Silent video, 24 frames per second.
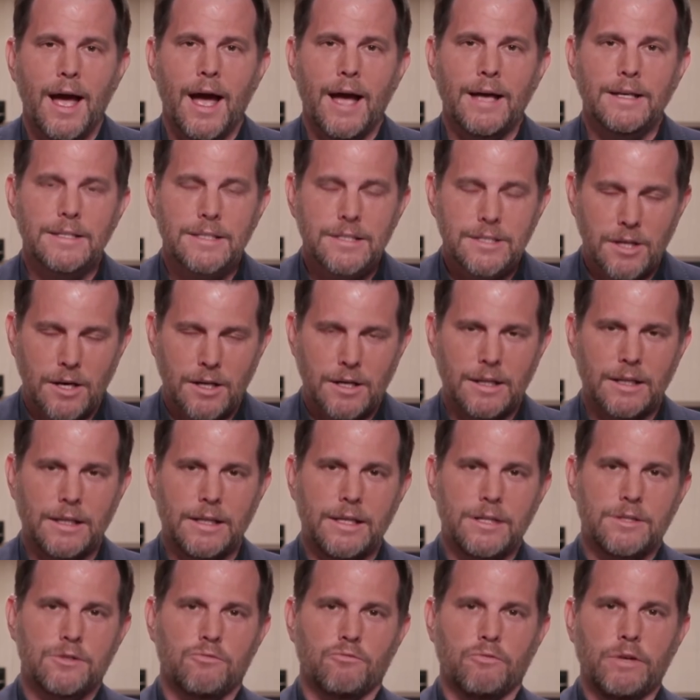And
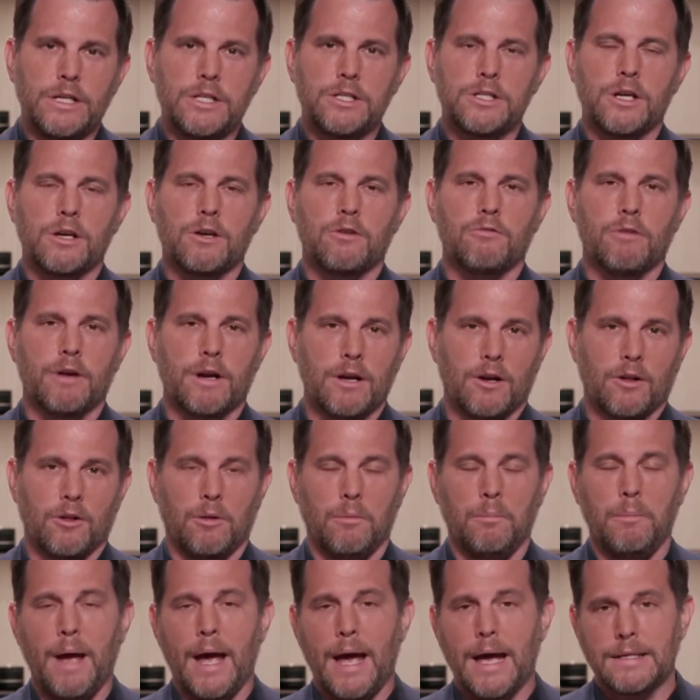suddenly it's reaching
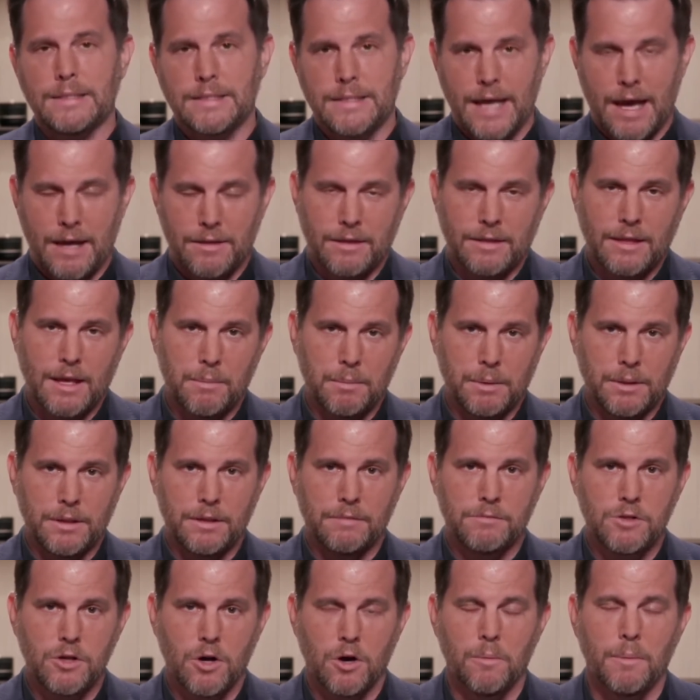critical mass now that they
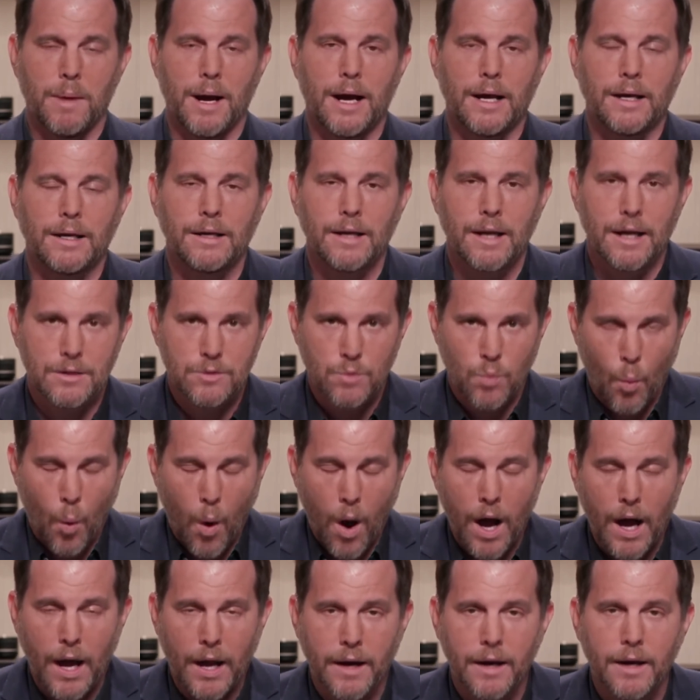believe Joe Biden has
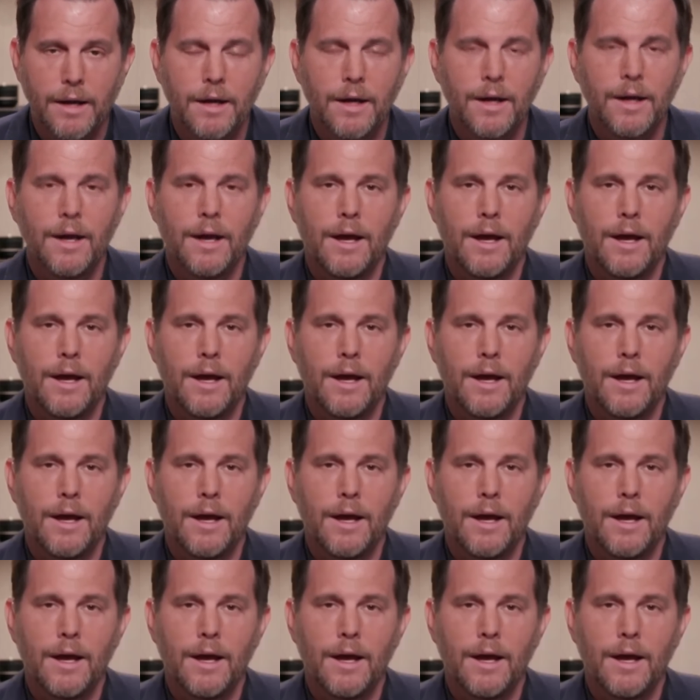won.